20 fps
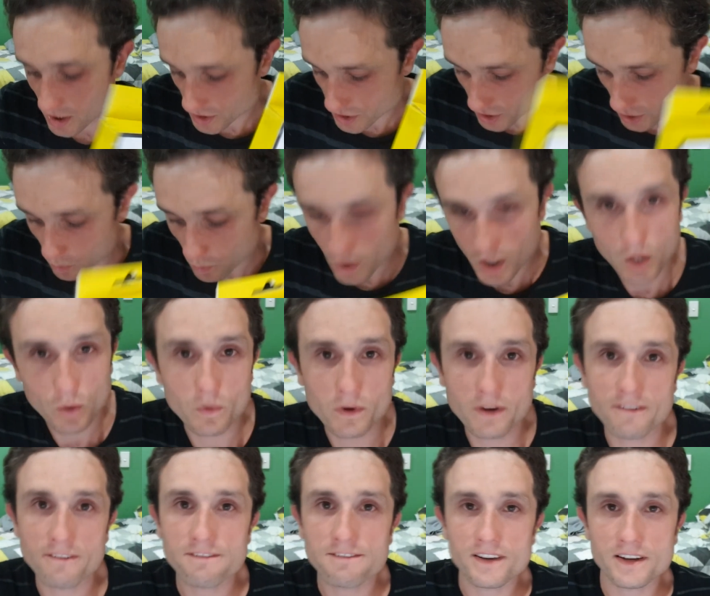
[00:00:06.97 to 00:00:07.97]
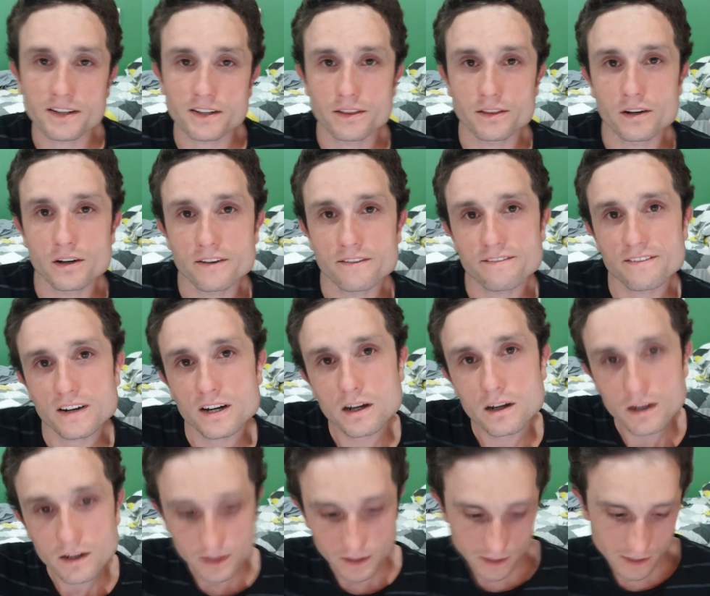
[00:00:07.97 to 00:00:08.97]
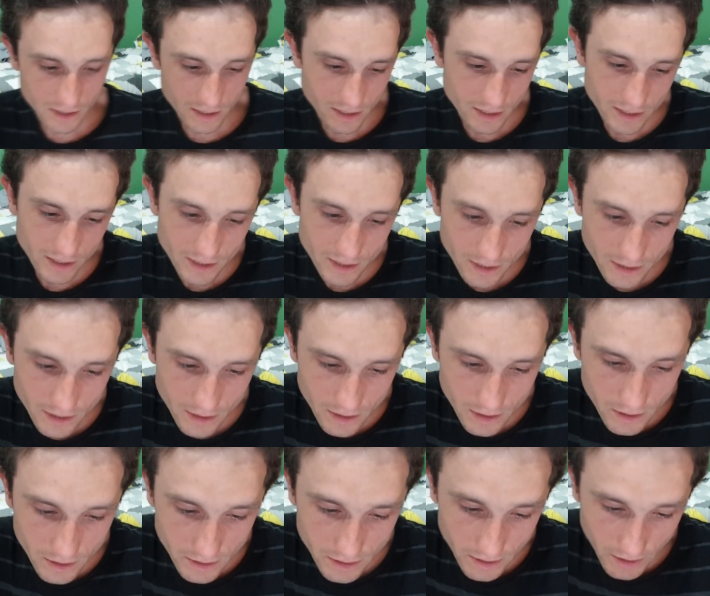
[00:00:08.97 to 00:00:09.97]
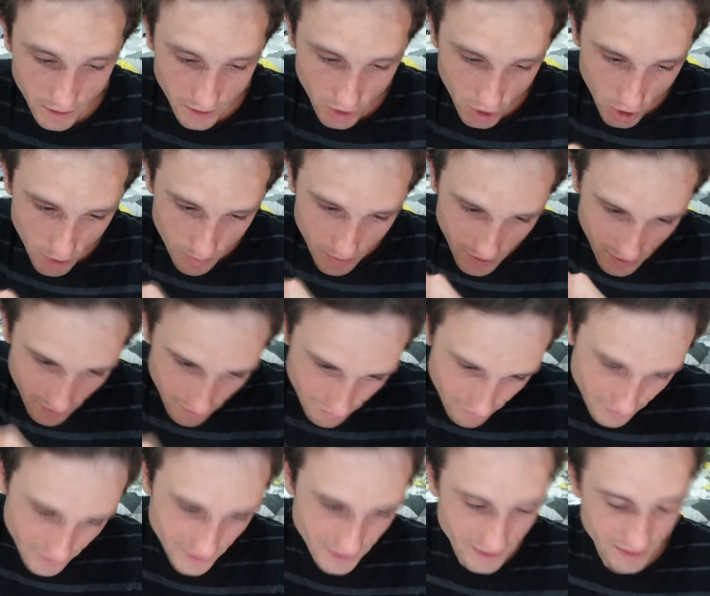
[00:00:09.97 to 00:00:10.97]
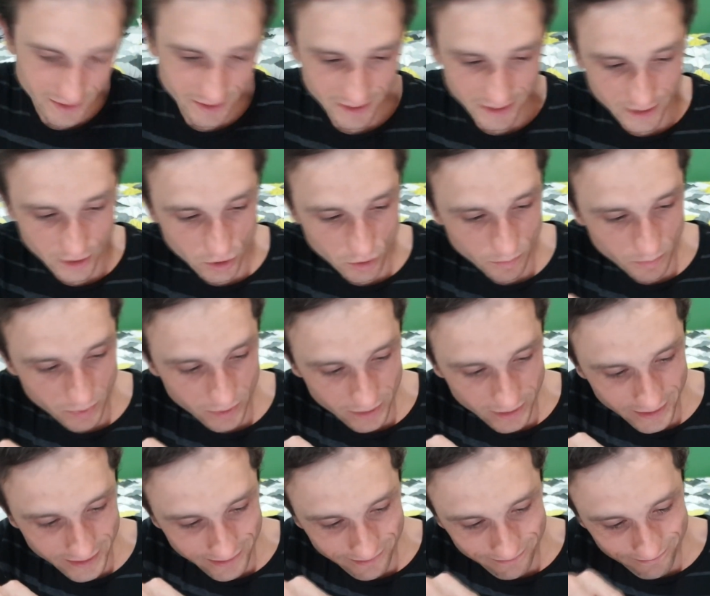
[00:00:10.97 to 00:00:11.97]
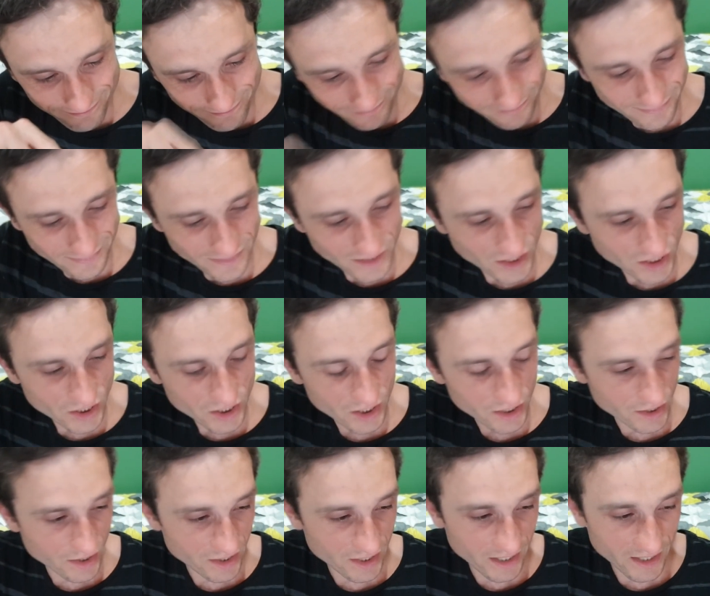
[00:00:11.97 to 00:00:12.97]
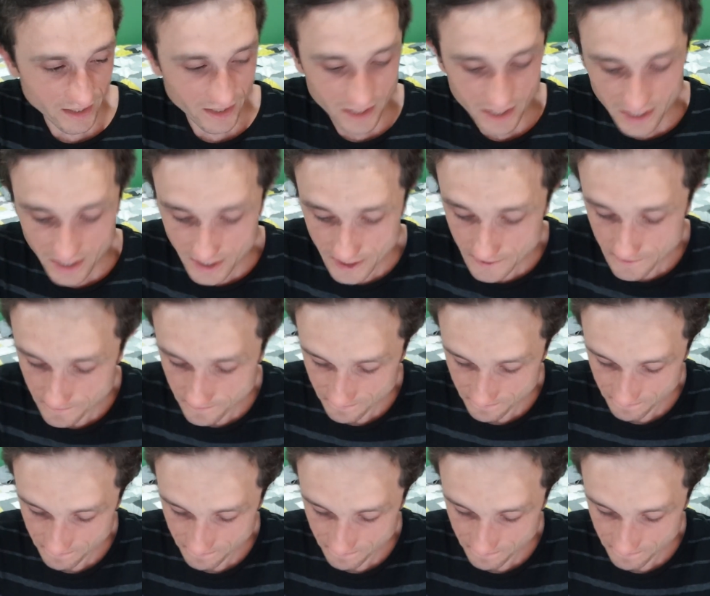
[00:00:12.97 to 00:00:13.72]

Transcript: So why don't we flick the knife out, cut it open, get that open and just that there.